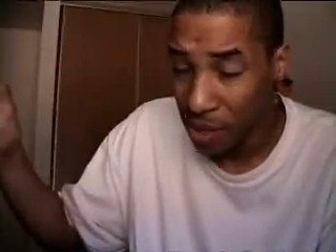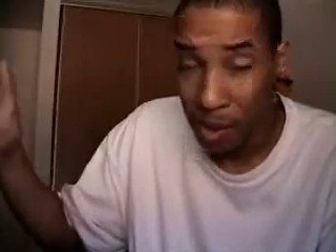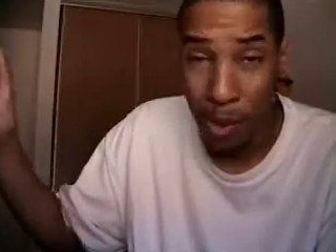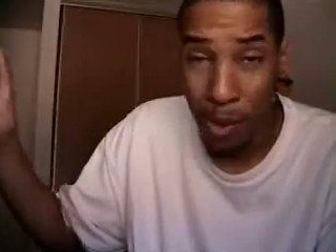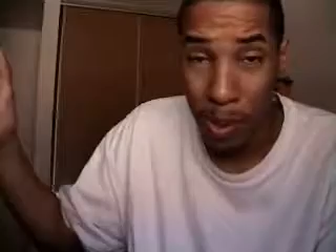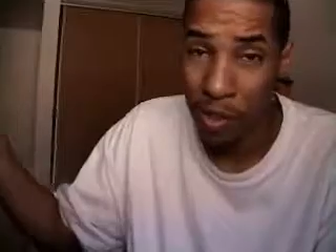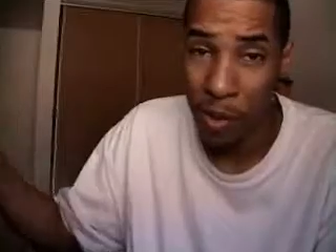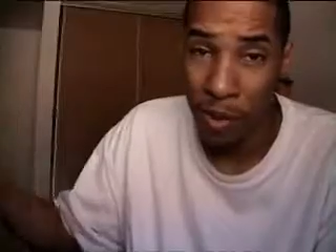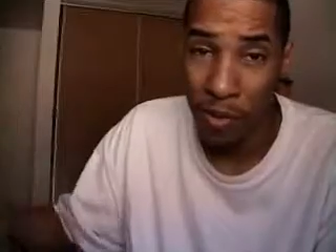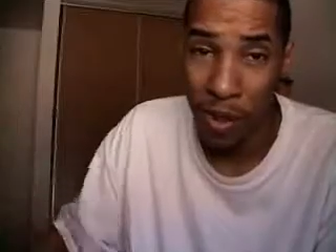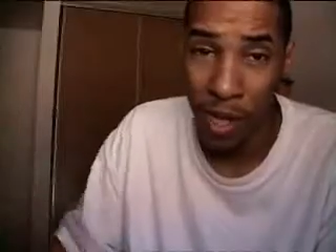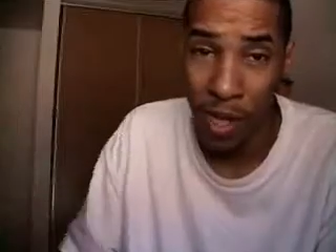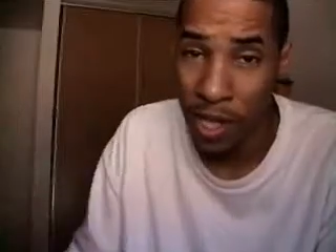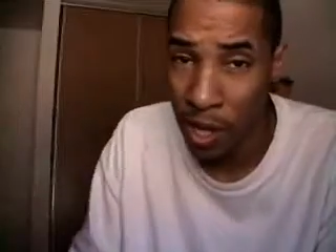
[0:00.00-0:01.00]
this place is going to
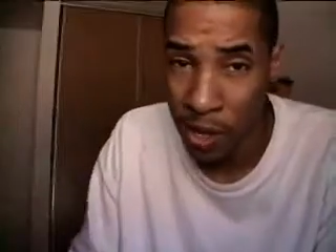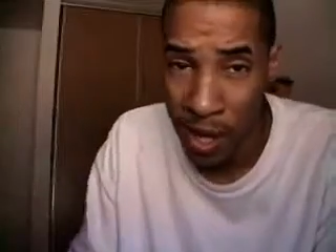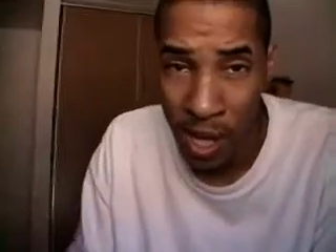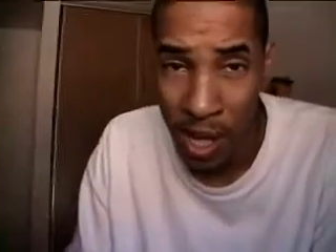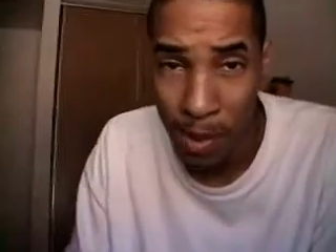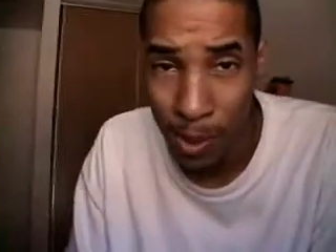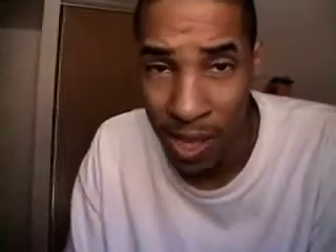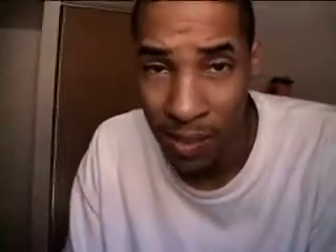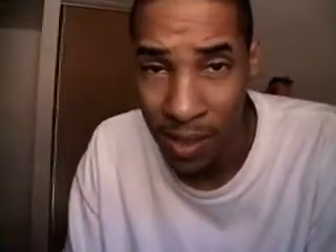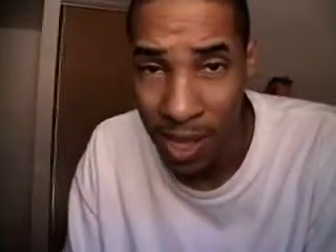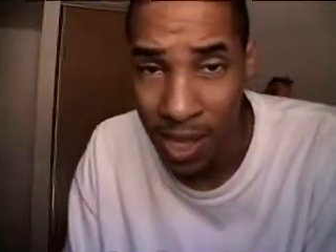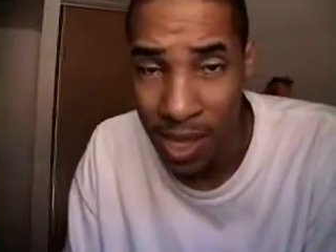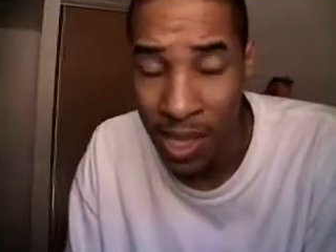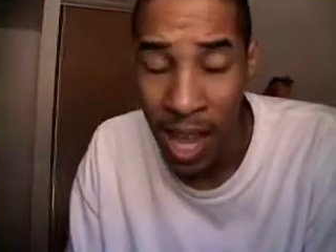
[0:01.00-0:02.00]
fuck. Tyrodiil, I believe
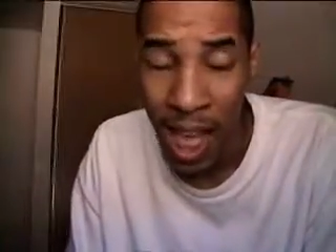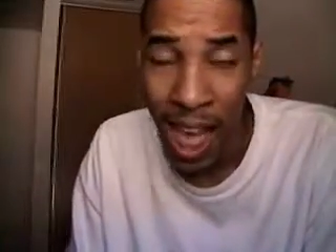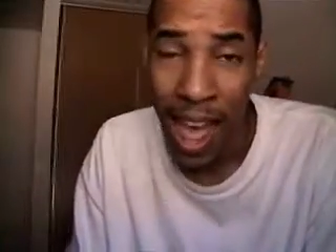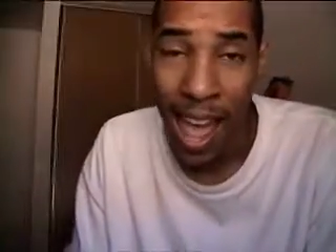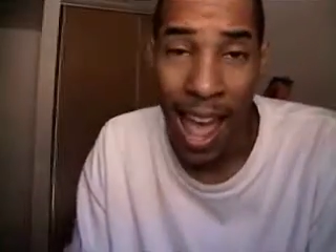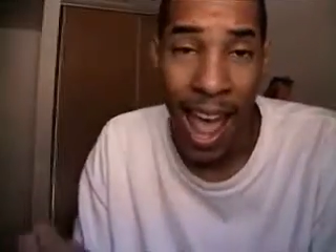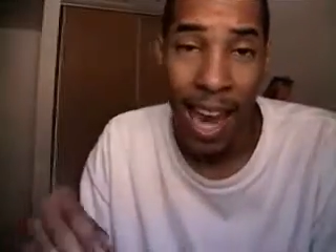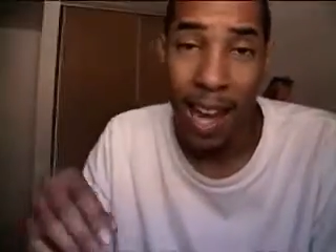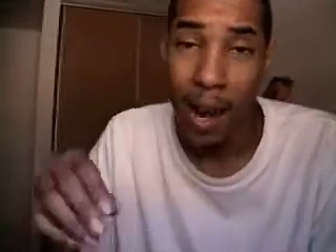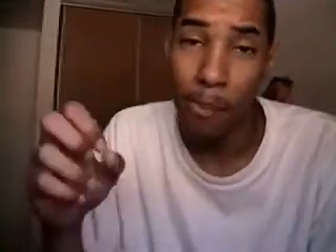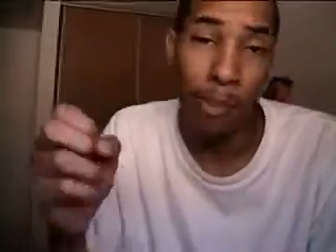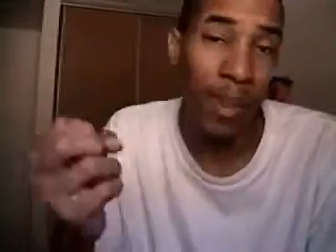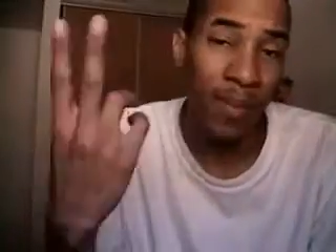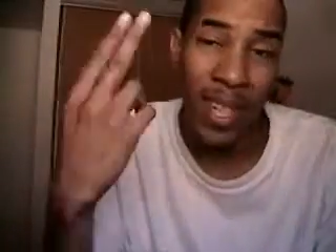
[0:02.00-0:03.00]
it is, and
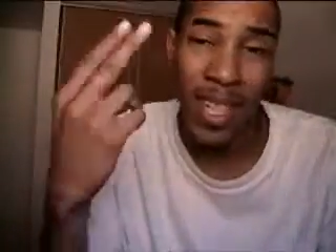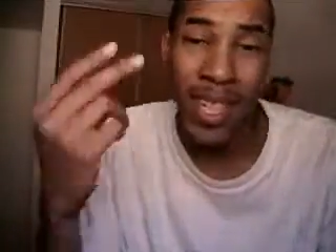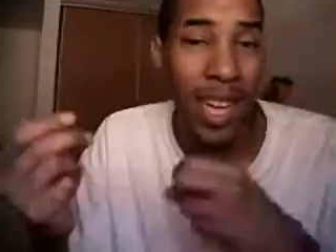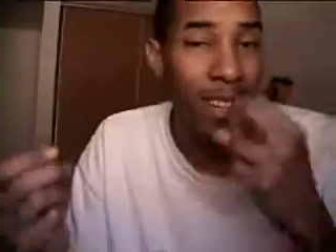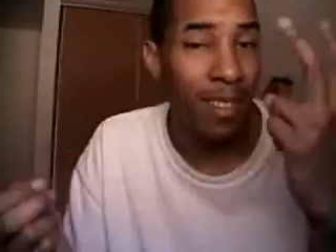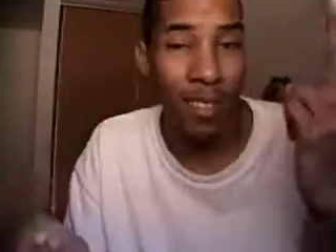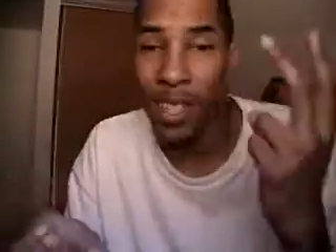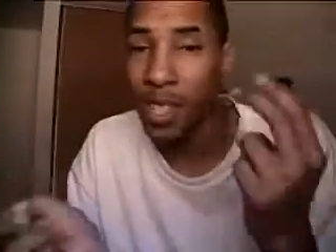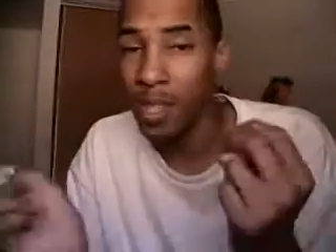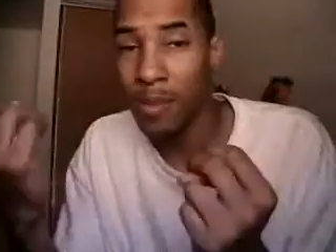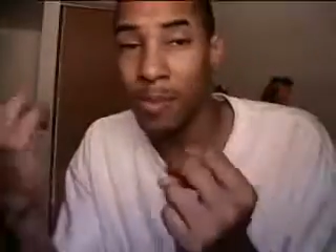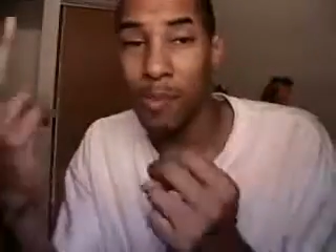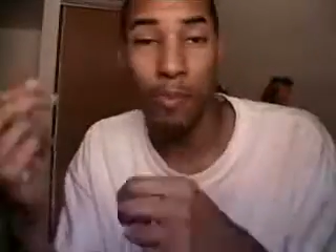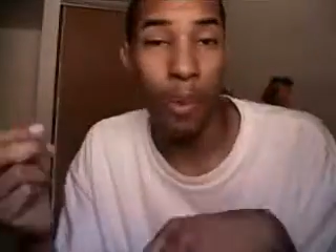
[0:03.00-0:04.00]
Oblivion gates are
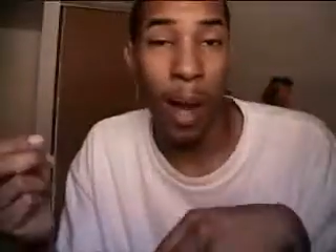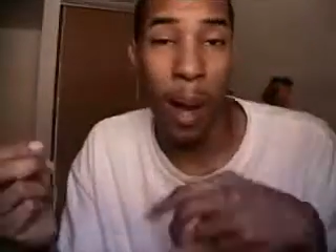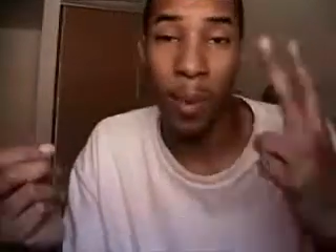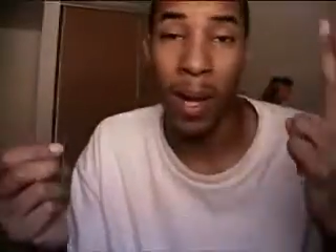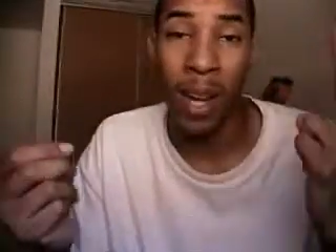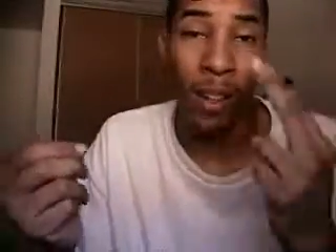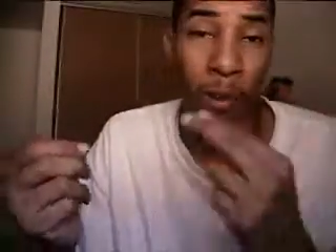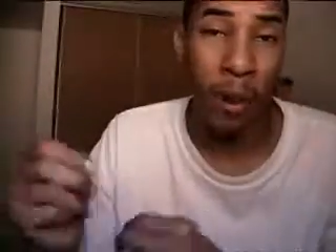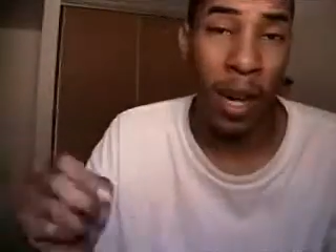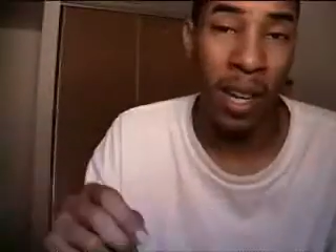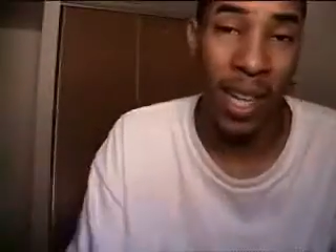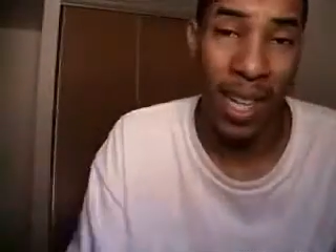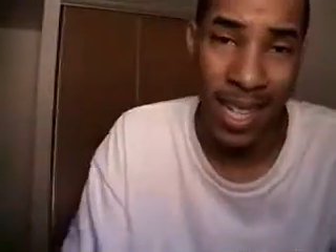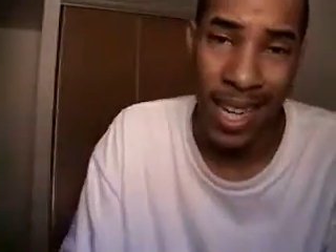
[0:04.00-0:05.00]
just popping out of the
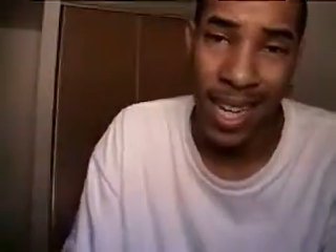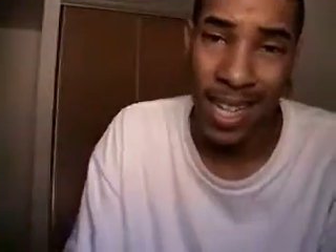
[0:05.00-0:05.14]
ground like